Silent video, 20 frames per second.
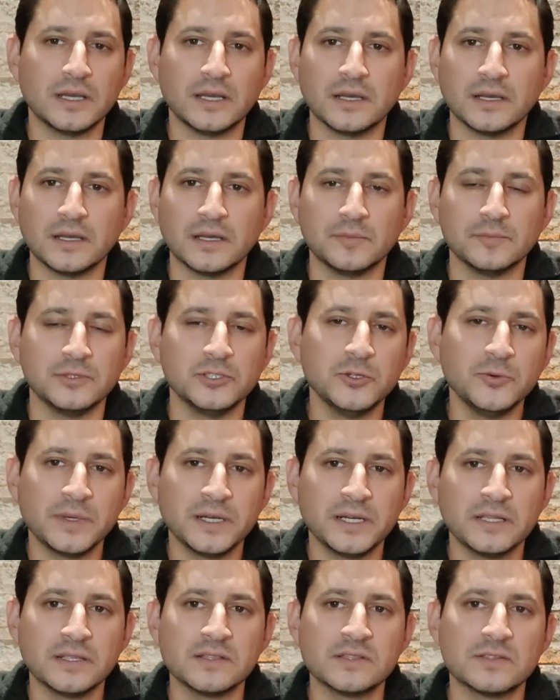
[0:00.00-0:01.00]
um,
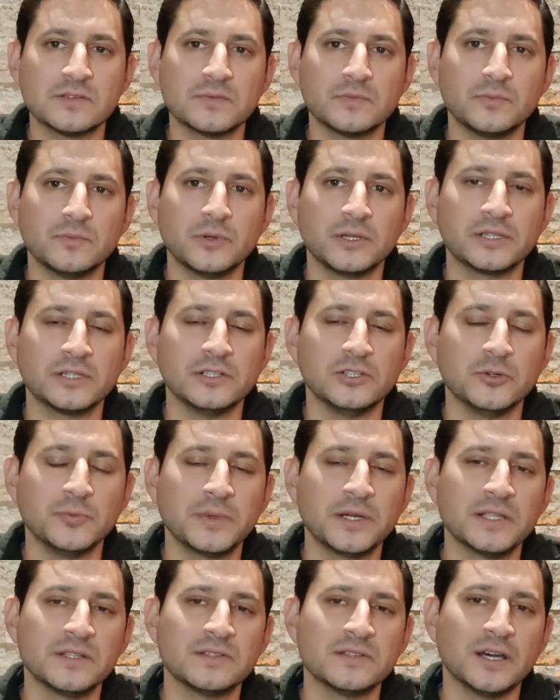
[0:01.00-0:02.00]
luminance, bring the
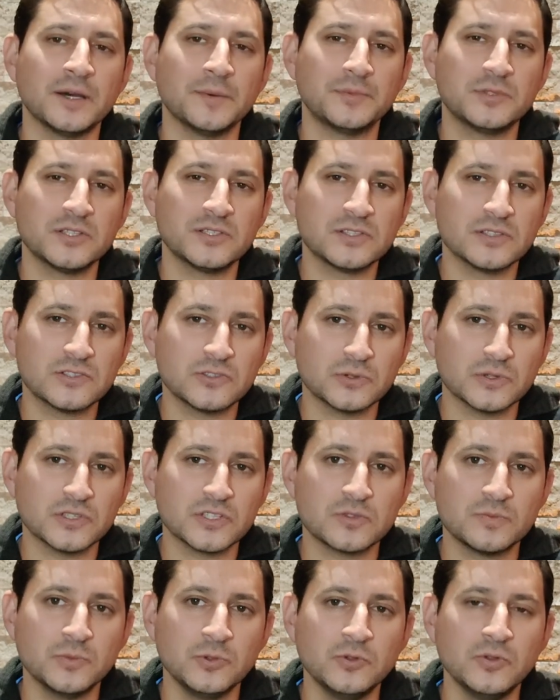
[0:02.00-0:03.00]
luminance up just to sort of
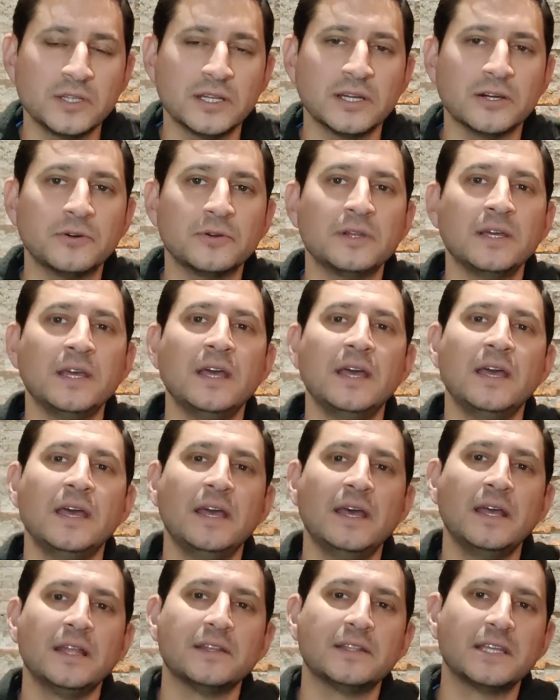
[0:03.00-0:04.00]
smooth it out
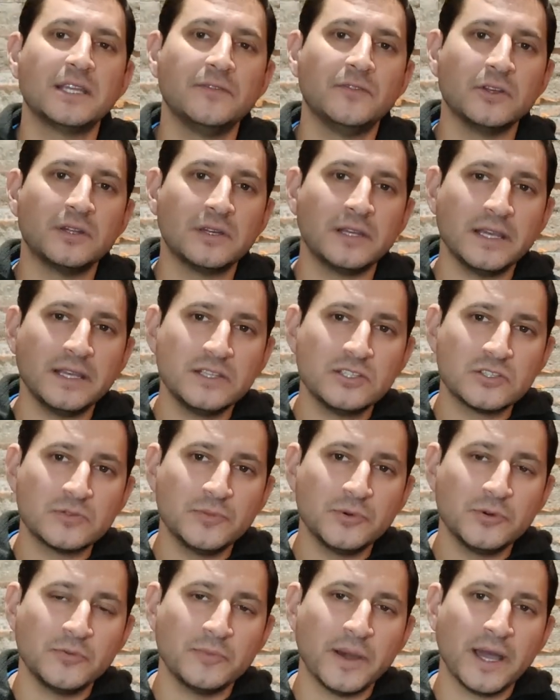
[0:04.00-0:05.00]
to give you a nice
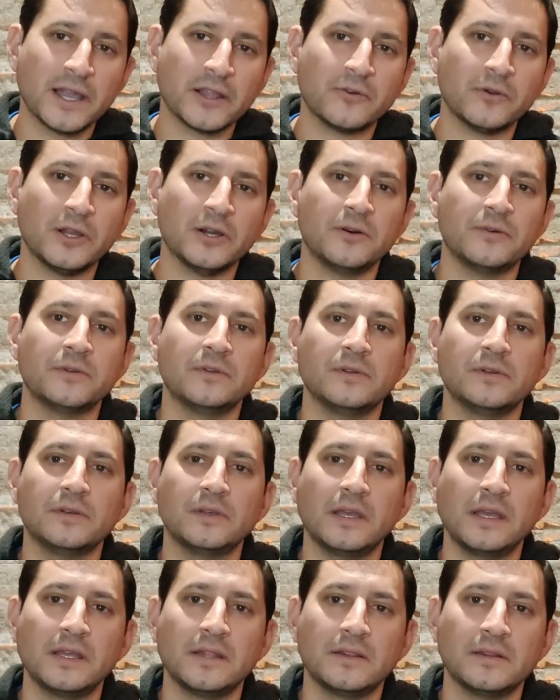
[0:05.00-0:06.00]
smooth background
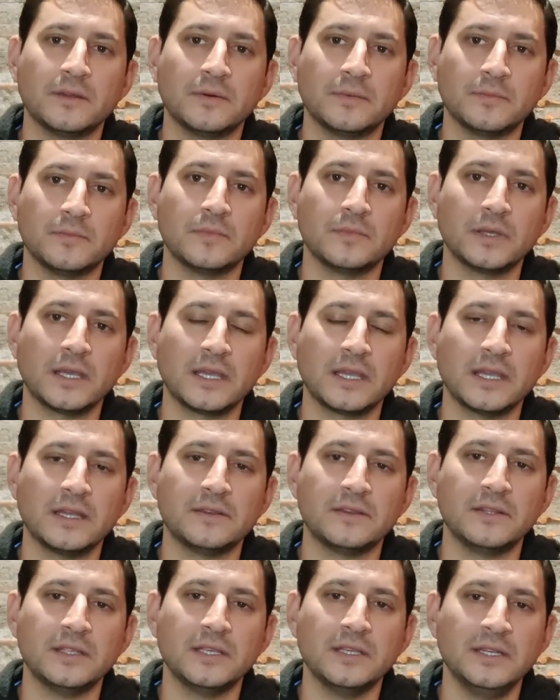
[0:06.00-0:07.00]
and the, and
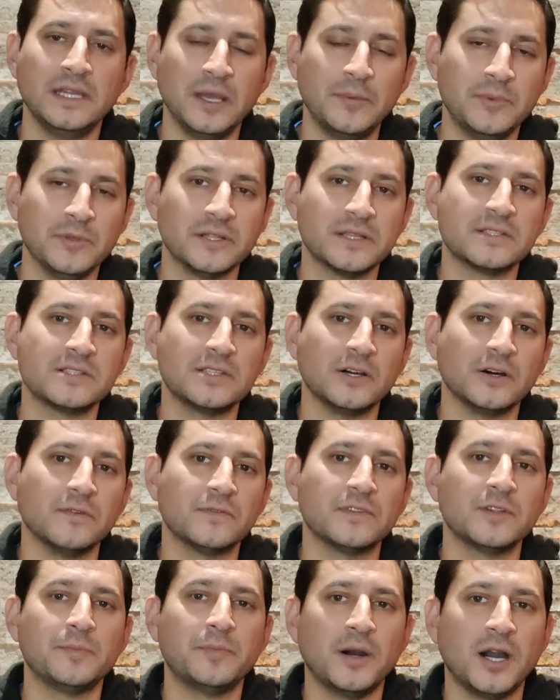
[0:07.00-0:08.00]
get the nebula
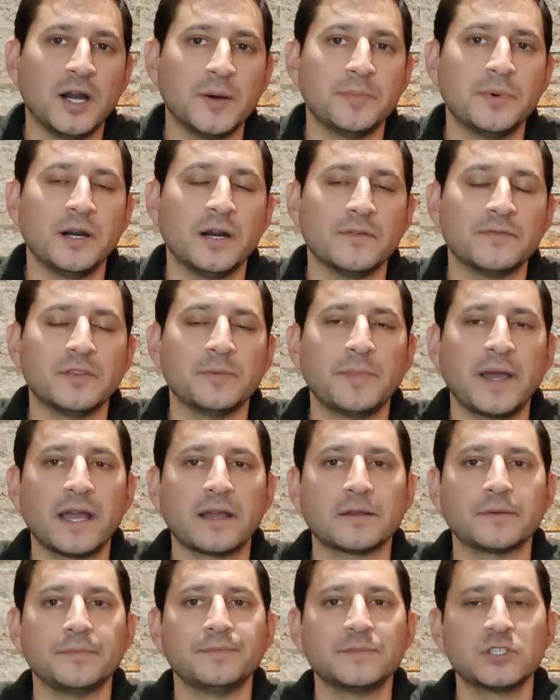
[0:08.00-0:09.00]
itself to pop off the
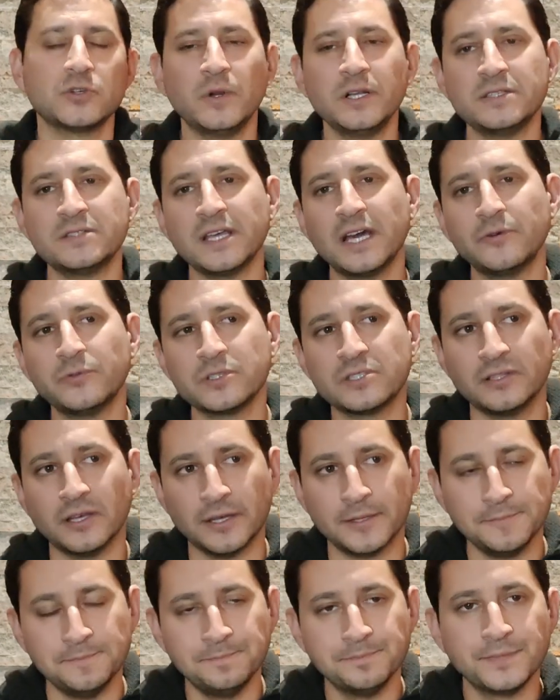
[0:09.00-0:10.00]
back. So once that was
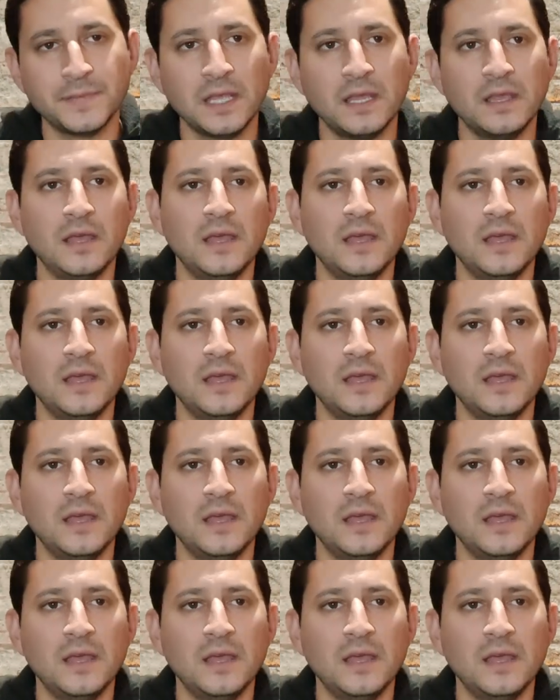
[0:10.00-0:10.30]
done,